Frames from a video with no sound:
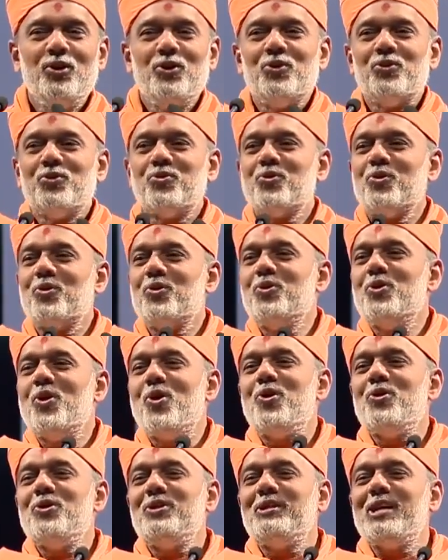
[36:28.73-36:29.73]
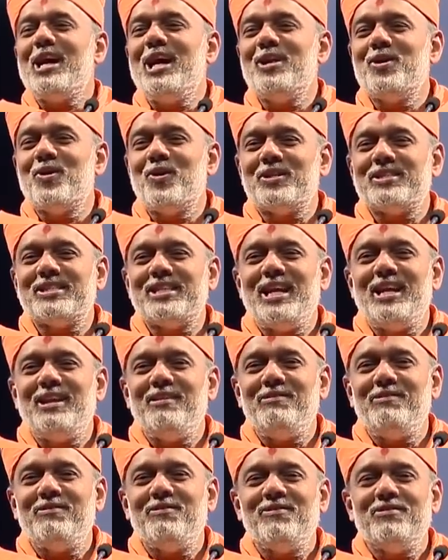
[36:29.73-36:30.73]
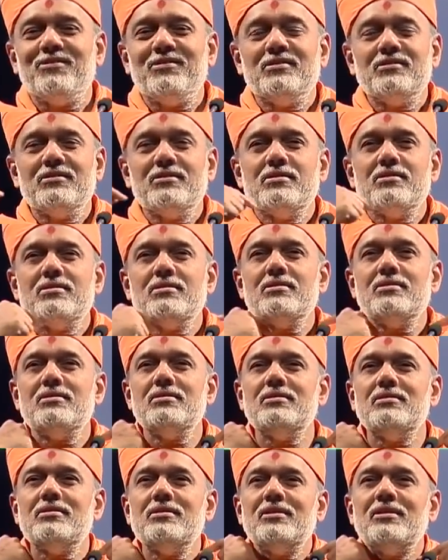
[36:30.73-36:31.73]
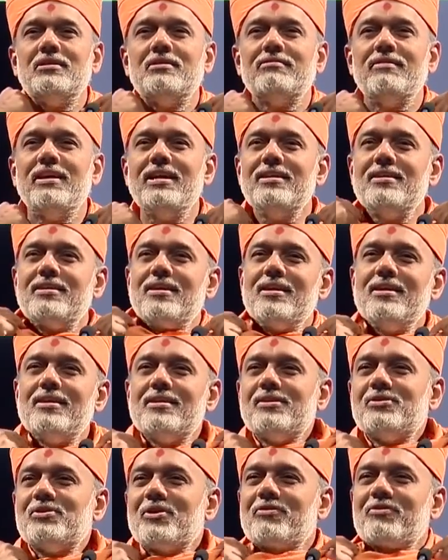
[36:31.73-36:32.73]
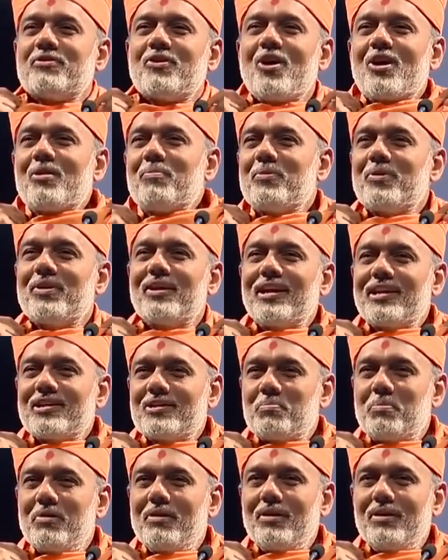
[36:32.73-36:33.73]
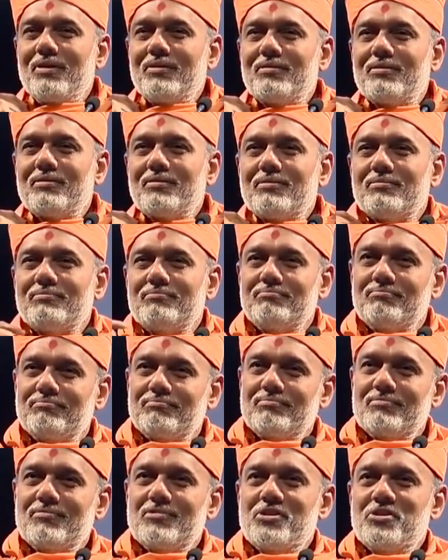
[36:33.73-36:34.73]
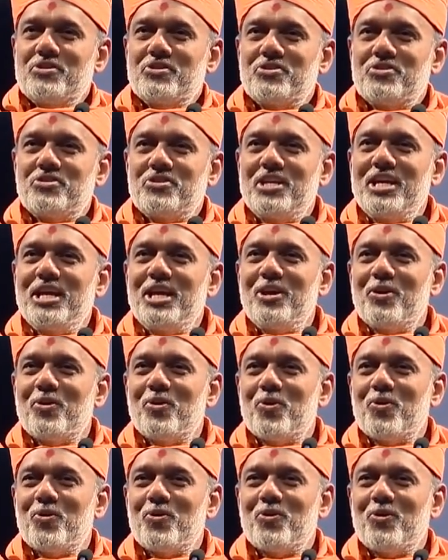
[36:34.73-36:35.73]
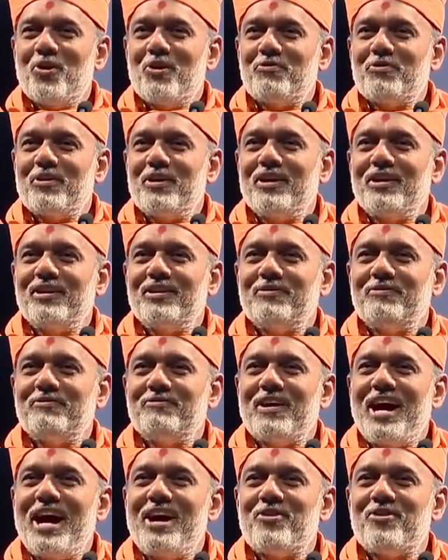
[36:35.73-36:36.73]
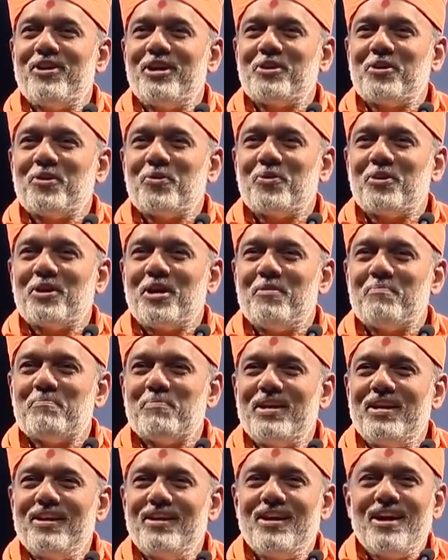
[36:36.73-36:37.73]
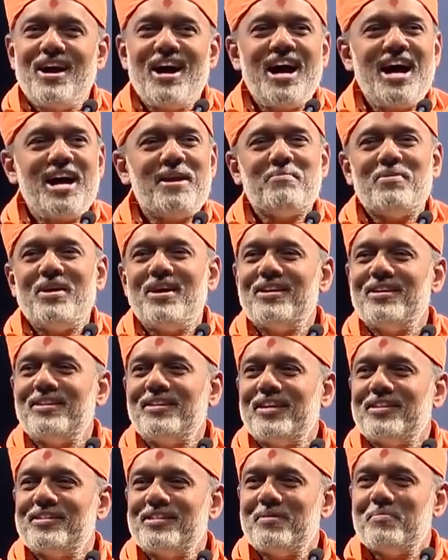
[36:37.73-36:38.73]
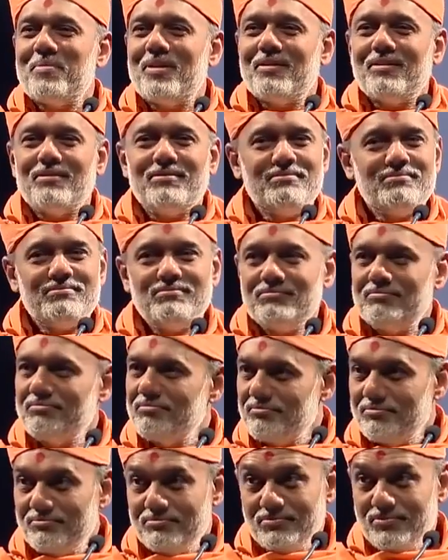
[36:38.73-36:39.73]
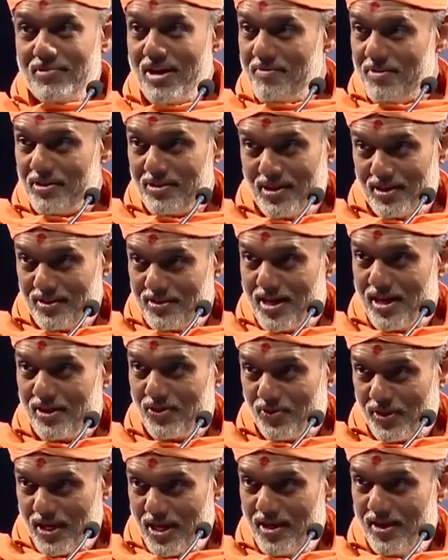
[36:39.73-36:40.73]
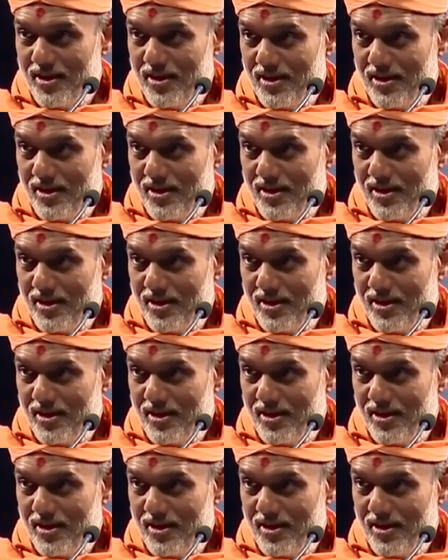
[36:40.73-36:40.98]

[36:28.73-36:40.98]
So don't tell yourself 20 years of corporate experience, CEO of a 500 crore company, I am untouchable. Never think that, okay?